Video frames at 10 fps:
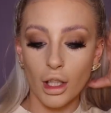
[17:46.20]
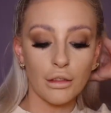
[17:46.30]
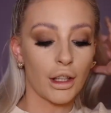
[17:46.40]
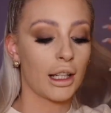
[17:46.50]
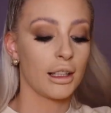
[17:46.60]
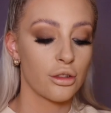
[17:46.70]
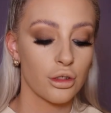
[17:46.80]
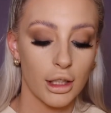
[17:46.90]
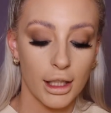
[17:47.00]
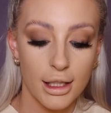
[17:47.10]
Right, I
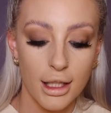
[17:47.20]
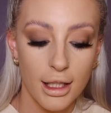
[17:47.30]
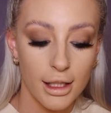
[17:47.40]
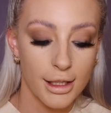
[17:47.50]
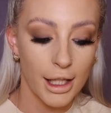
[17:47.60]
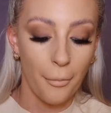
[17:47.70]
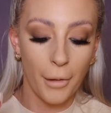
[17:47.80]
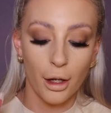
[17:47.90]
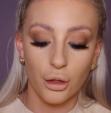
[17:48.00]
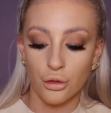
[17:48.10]
literally set
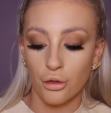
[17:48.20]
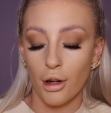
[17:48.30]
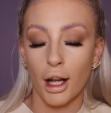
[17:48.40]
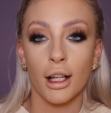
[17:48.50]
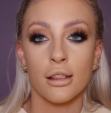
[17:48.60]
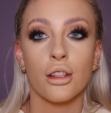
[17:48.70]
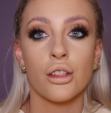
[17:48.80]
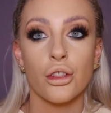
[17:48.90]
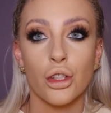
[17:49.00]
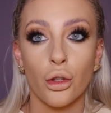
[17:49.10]
my under eyes as
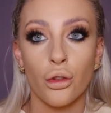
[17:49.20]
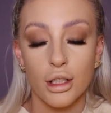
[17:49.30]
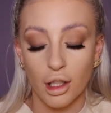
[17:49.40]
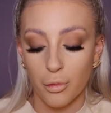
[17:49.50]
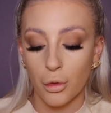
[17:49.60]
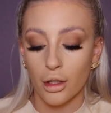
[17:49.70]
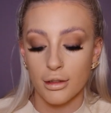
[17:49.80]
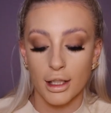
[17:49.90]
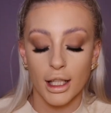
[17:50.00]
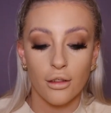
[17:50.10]
soon as I've put
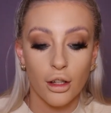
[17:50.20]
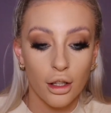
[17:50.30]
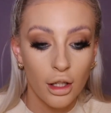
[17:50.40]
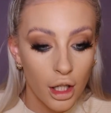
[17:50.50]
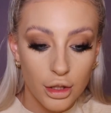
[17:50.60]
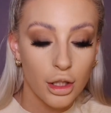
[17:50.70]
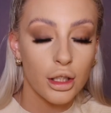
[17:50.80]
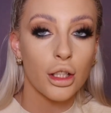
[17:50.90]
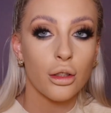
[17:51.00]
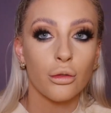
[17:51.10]
concealer on so that
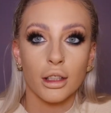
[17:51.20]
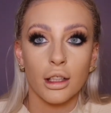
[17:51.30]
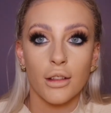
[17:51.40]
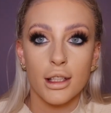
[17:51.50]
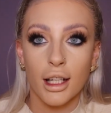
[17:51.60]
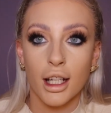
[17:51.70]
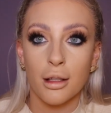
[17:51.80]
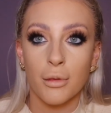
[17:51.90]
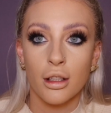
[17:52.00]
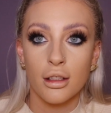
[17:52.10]
you don't give it
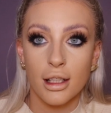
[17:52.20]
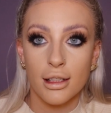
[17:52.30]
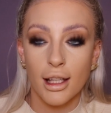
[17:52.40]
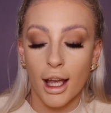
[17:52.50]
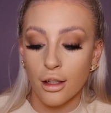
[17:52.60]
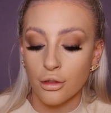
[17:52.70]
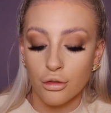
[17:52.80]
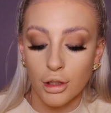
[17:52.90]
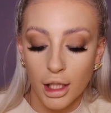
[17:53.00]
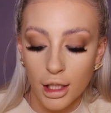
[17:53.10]
time to set and
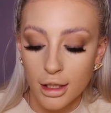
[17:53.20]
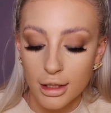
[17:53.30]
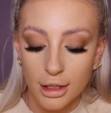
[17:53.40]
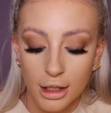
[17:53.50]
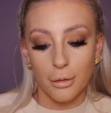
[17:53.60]
crease.